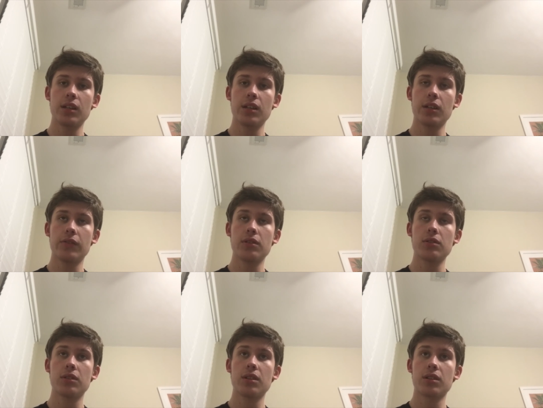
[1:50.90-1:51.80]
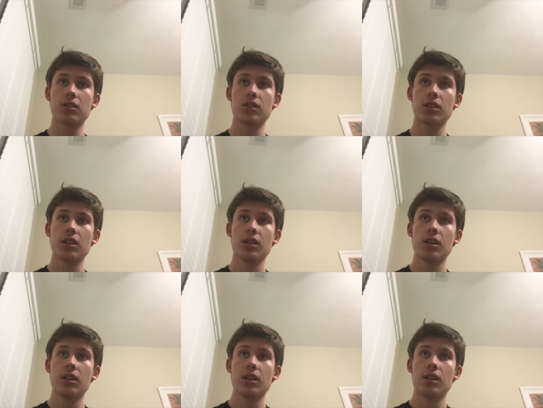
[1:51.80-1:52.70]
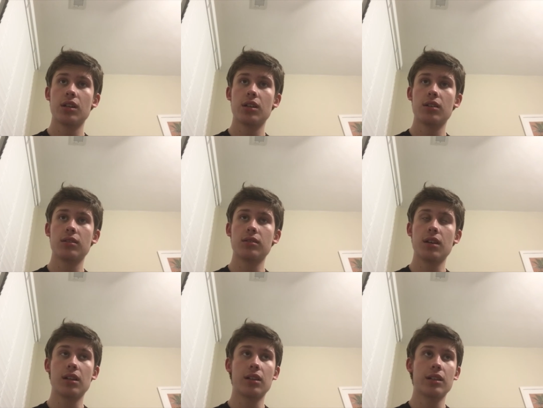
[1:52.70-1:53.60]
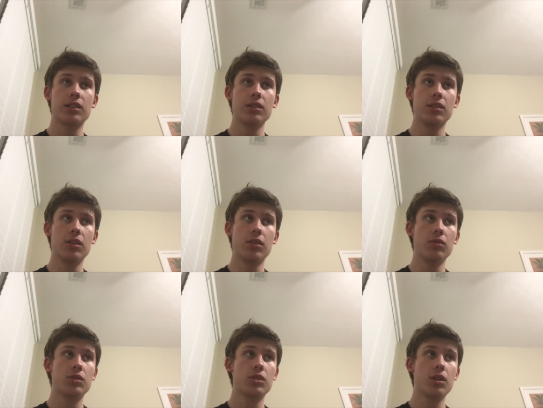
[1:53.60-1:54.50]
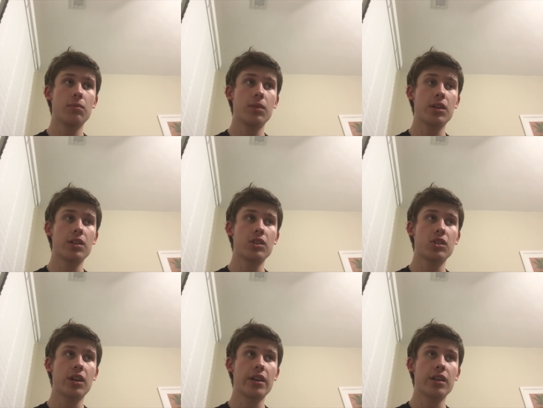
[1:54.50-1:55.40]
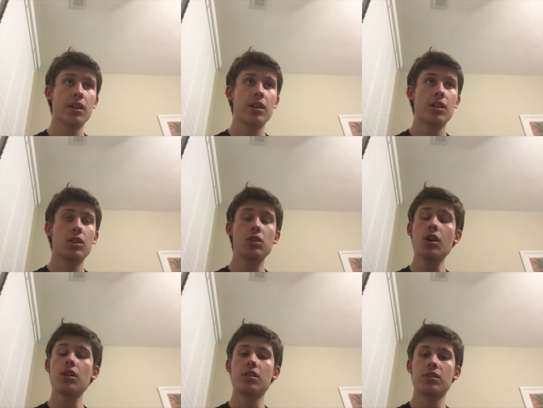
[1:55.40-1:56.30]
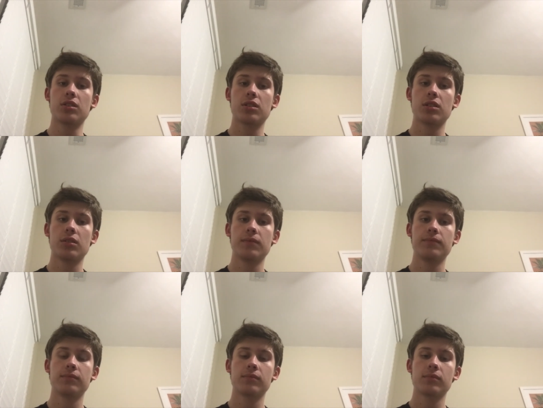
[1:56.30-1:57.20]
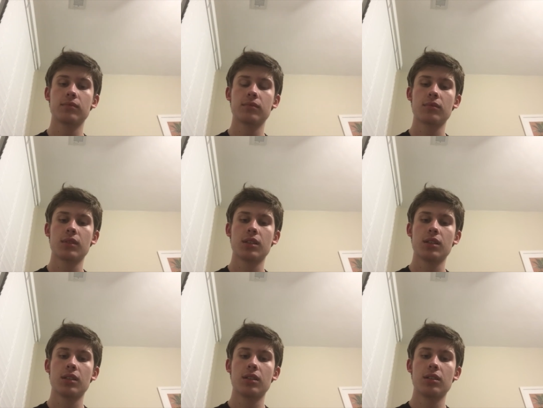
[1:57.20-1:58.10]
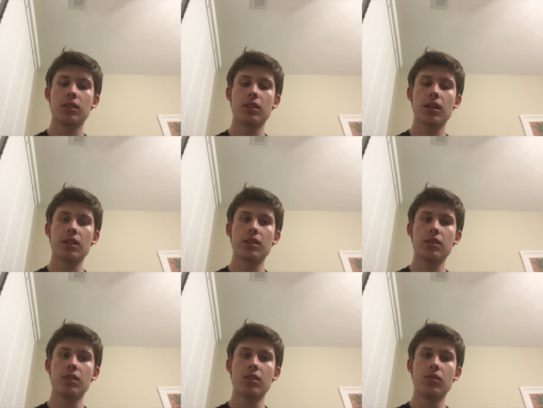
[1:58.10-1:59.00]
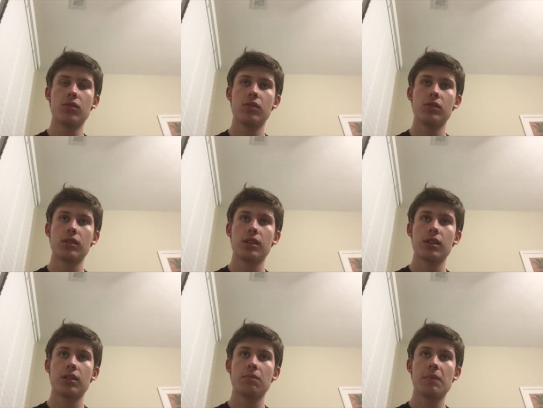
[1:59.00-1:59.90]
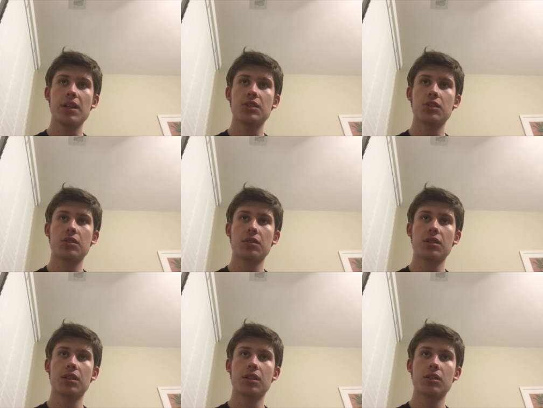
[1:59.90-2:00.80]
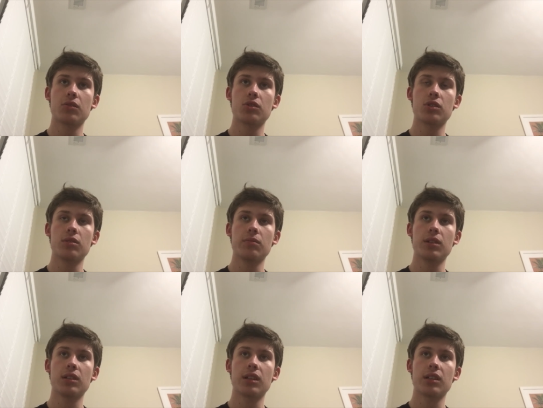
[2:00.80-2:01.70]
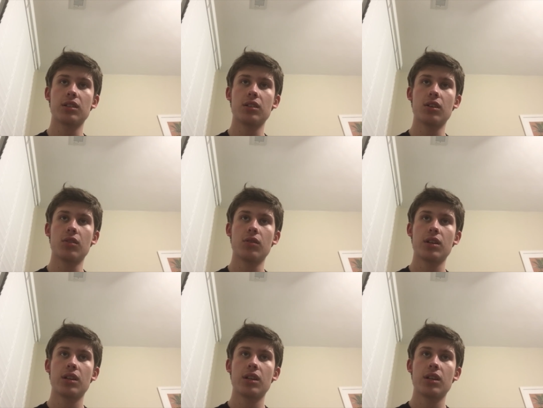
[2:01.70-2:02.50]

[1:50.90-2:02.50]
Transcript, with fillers: if he thinks that like you know somebody is like gluttonous then like you know basically he kills them and like you know